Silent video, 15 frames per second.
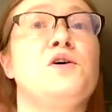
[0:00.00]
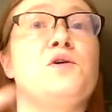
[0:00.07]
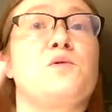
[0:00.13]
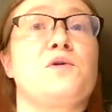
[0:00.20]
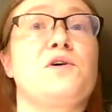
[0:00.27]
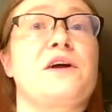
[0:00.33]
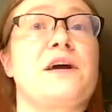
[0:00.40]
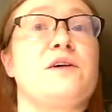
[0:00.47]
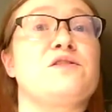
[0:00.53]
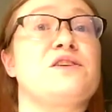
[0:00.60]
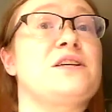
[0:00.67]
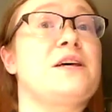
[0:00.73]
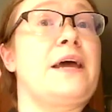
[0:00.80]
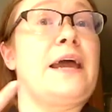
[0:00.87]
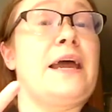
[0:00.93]

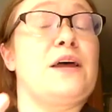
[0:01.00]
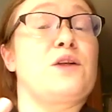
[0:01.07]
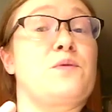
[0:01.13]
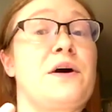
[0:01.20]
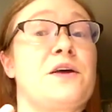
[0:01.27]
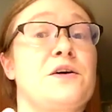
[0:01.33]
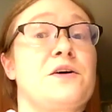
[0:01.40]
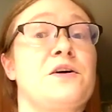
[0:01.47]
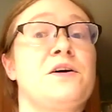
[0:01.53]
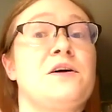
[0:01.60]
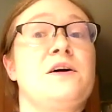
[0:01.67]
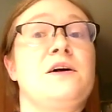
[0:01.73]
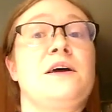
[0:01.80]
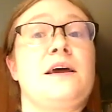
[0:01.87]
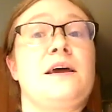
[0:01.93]
workouts, and weather.
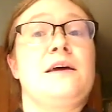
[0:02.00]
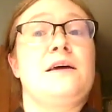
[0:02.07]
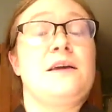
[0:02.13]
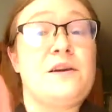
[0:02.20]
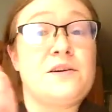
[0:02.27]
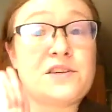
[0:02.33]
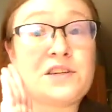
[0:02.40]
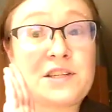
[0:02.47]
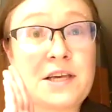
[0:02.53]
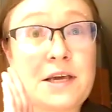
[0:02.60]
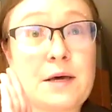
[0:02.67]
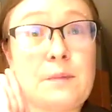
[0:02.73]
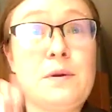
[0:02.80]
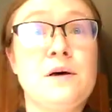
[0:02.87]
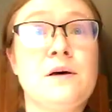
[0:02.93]
Here's a tip.